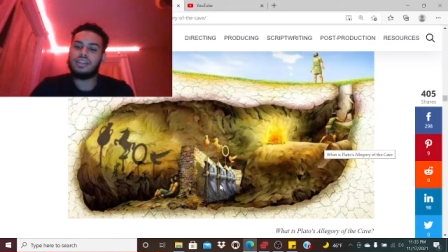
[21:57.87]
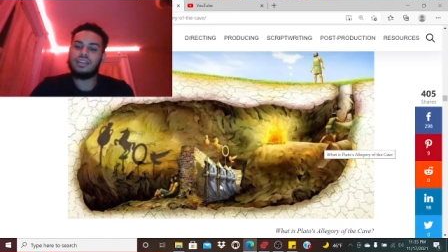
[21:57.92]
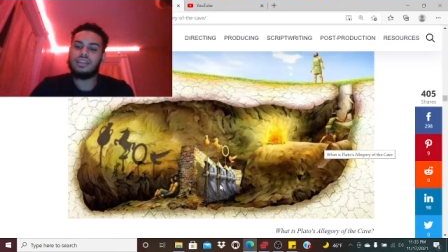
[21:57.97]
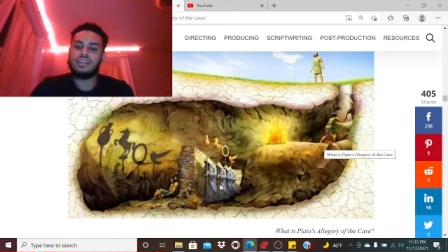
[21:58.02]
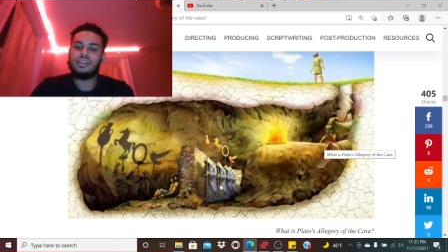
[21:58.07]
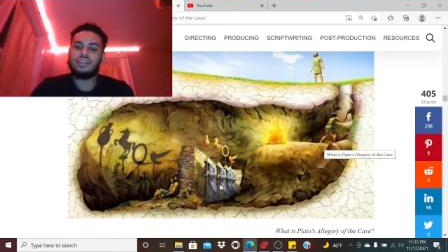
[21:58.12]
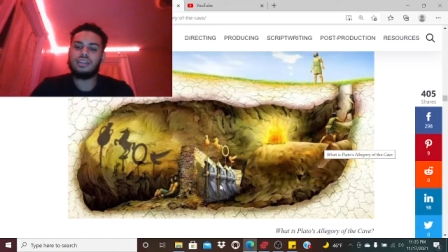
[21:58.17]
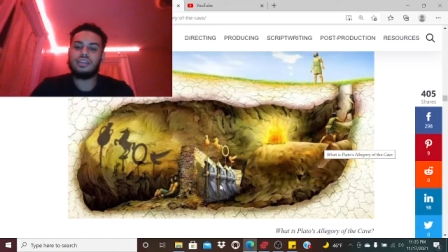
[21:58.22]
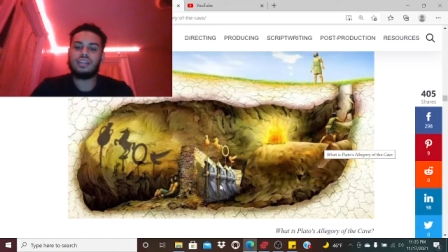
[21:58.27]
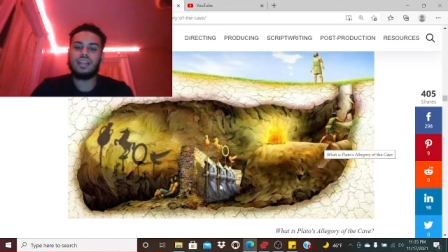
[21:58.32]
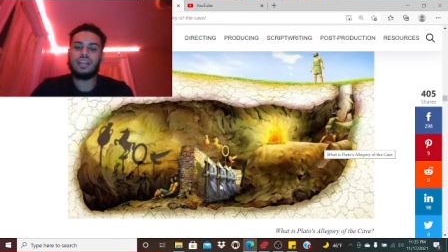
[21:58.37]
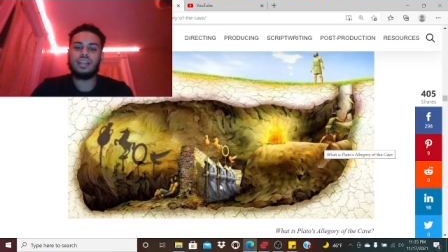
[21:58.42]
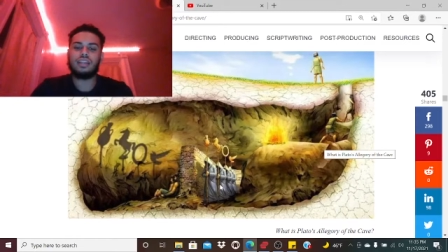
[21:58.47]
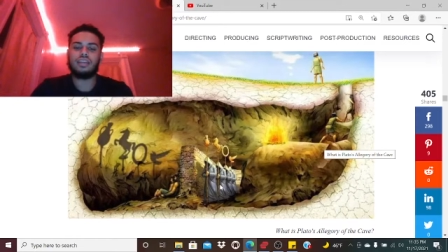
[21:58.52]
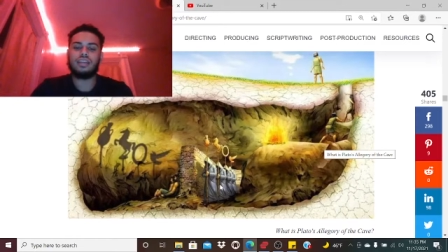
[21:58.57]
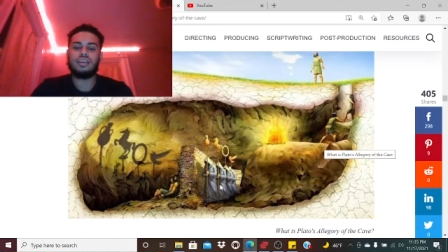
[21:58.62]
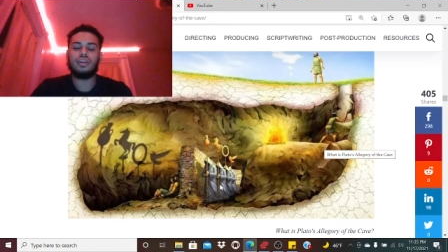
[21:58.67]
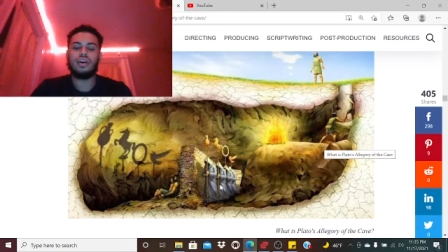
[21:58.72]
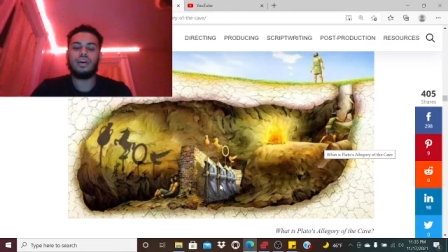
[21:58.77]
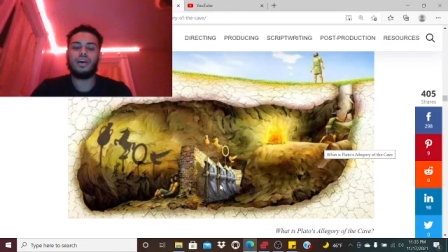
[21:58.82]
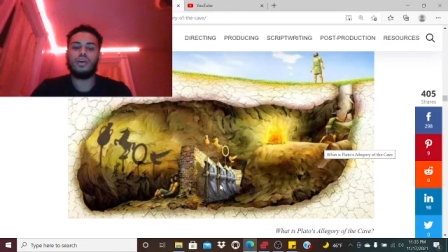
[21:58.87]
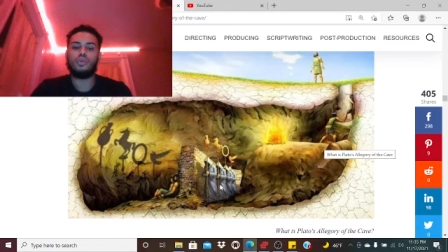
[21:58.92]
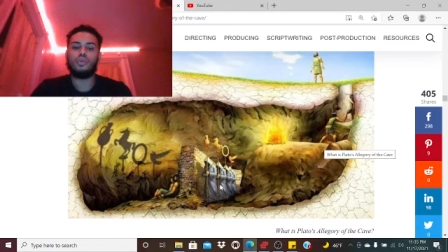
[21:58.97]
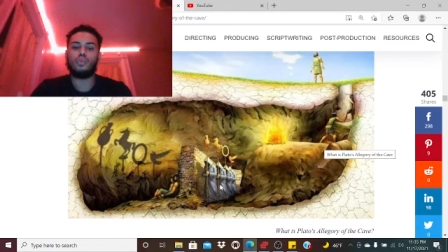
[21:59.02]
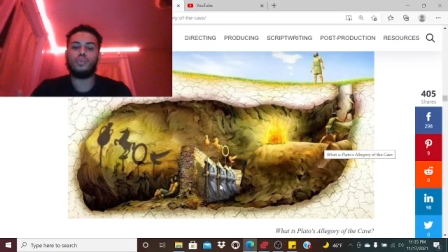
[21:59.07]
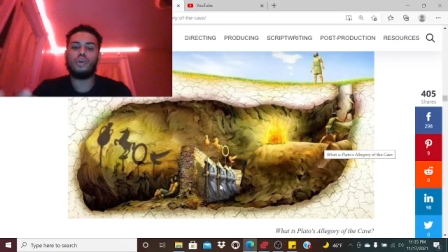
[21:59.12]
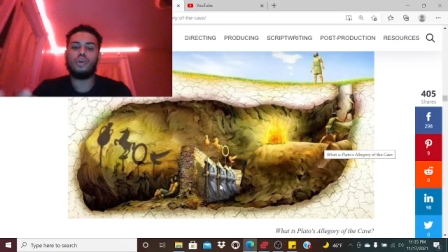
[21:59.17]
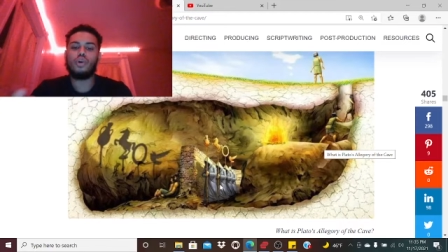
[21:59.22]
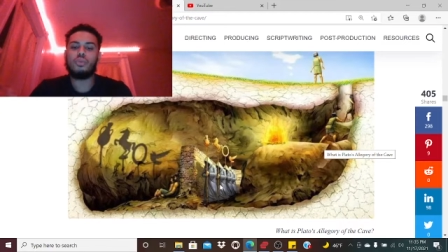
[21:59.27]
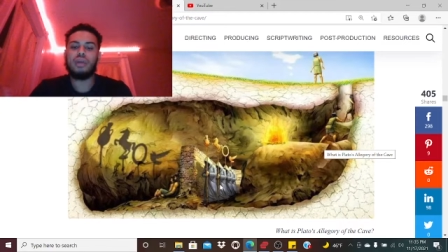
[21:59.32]
the not the um,
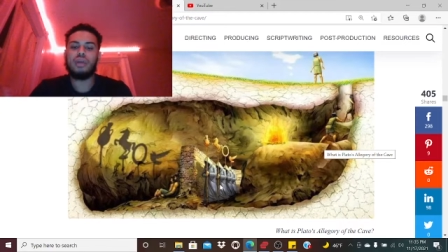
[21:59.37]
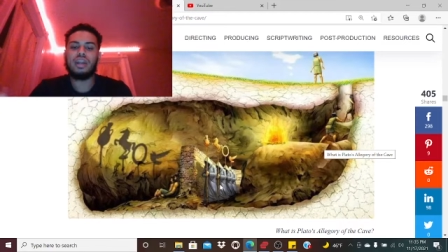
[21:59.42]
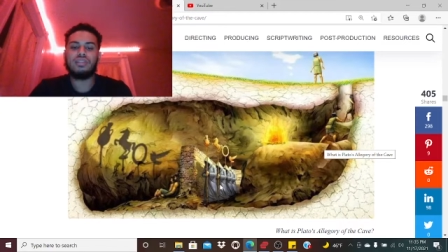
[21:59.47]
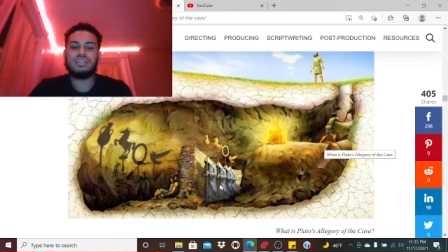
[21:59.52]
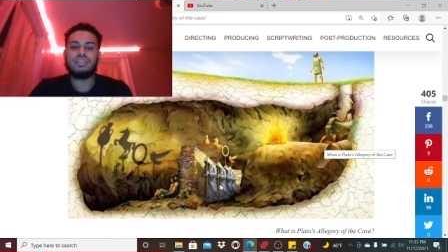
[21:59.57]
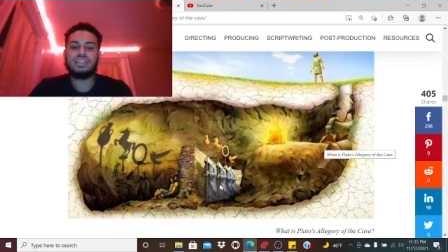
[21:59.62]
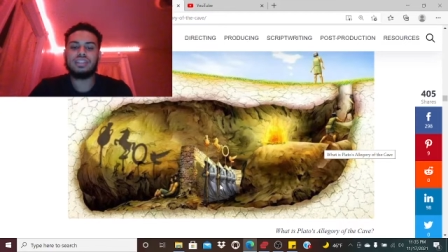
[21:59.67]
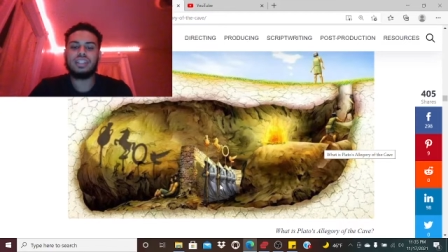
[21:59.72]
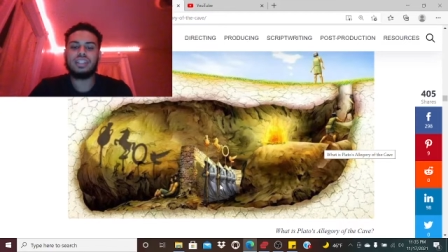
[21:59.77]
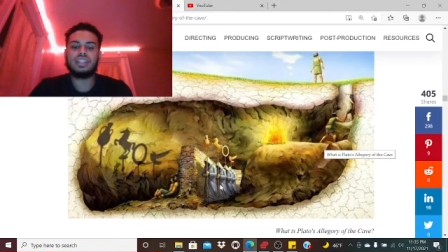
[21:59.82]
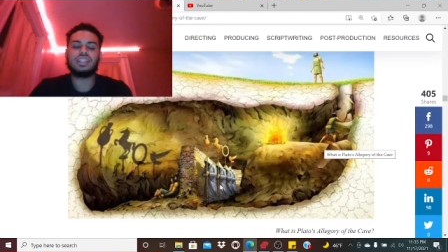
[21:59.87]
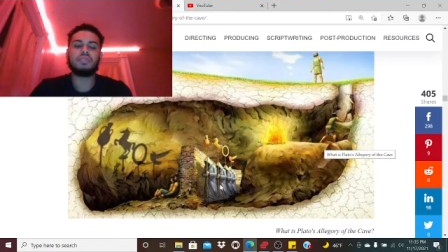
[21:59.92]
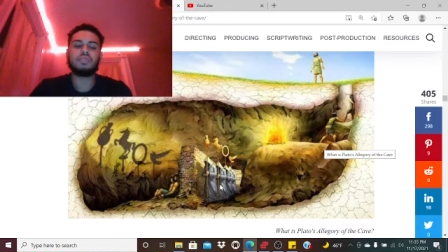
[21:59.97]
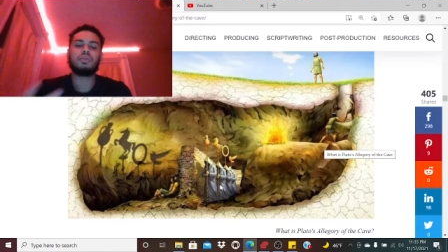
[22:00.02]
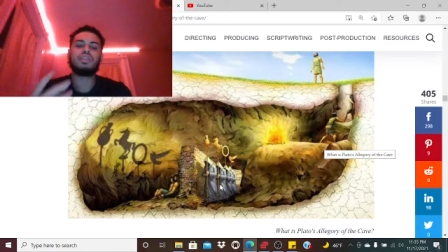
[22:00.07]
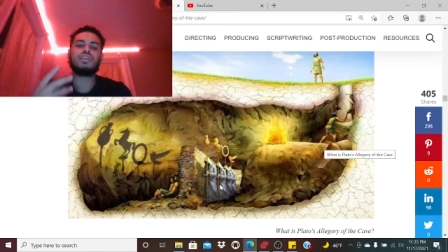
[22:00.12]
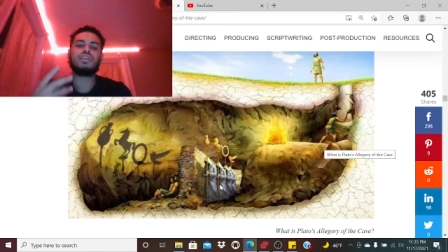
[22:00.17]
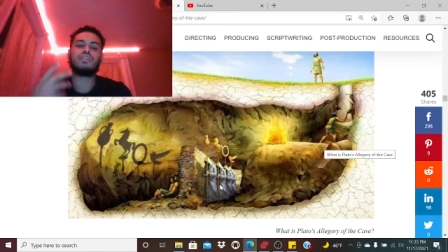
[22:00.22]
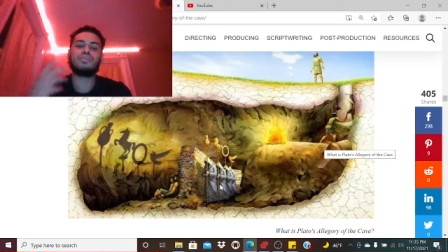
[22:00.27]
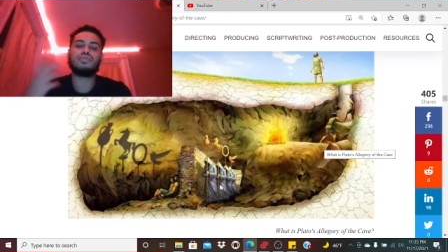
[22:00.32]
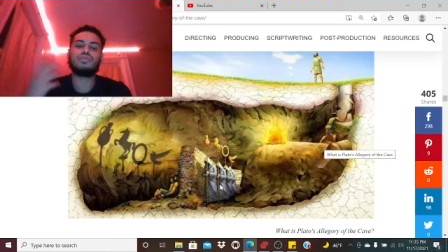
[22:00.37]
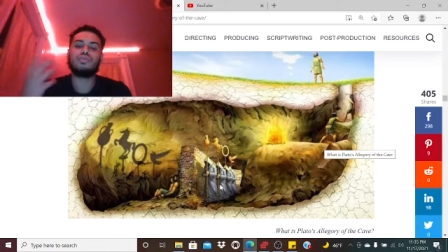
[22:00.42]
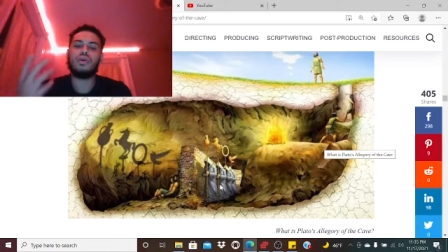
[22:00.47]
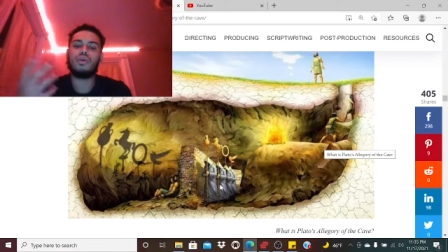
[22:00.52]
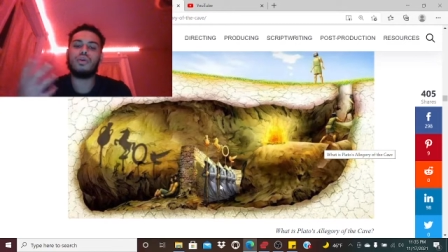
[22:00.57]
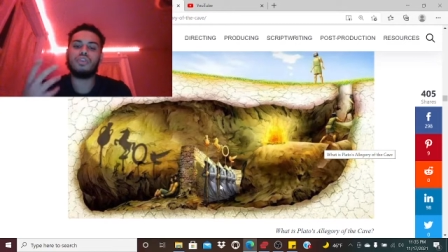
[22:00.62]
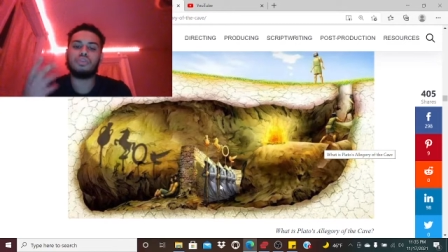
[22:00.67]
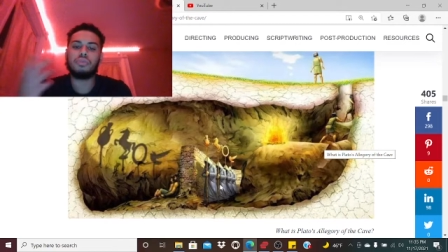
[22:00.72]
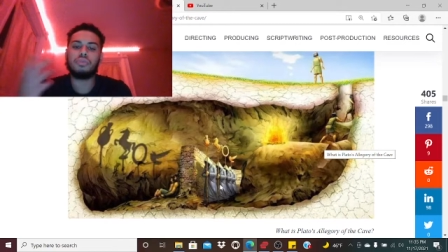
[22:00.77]
real manifestation, but the false